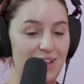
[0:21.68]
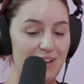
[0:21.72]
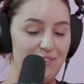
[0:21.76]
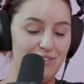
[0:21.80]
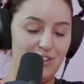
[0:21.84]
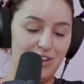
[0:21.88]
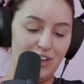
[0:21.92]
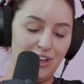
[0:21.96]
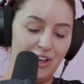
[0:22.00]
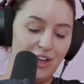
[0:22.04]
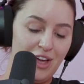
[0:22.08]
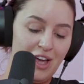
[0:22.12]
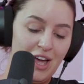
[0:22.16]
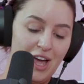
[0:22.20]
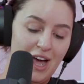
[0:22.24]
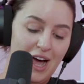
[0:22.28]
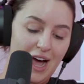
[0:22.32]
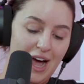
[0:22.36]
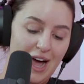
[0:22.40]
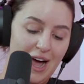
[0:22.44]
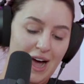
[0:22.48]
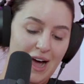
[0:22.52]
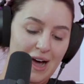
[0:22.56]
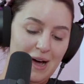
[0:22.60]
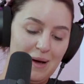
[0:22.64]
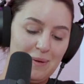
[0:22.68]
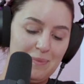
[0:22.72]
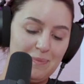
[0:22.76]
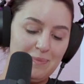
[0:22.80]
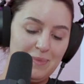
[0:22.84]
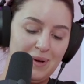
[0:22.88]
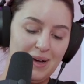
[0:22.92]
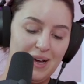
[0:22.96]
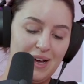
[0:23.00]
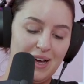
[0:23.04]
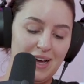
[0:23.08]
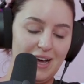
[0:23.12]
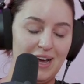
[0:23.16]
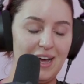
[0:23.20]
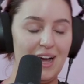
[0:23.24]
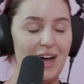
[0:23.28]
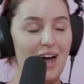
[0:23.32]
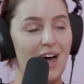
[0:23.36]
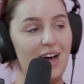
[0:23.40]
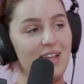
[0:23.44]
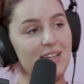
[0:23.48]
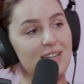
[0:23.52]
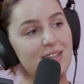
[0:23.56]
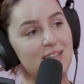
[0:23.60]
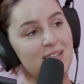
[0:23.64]
that for you.
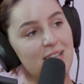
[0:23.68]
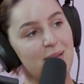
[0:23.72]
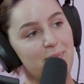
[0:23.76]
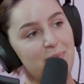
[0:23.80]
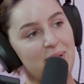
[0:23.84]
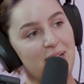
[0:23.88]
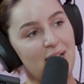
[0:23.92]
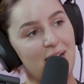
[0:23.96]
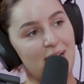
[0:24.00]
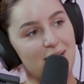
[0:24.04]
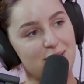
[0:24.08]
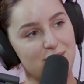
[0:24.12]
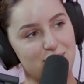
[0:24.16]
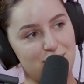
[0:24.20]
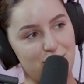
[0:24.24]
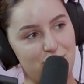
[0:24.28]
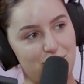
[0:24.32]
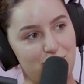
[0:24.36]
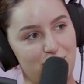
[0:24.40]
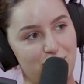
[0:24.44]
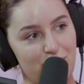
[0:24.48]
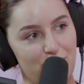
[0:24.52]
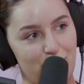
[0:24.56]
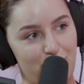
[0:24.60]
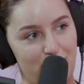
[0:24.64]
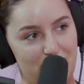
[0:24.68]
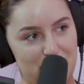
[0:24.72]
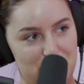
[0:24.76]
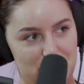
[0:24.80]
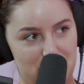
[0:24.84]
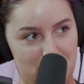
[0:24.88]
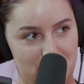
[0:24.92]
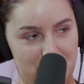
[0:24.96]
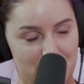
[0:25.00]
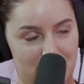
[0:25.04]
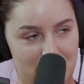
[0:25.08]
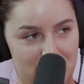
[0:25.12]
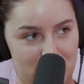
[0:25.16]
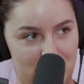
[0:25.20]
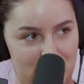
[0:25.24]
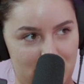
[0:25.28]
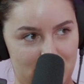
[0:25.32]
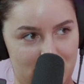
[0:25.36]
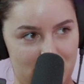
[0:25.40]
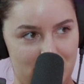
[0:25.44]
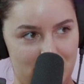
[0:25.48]
Let me ask you a question, Mitch.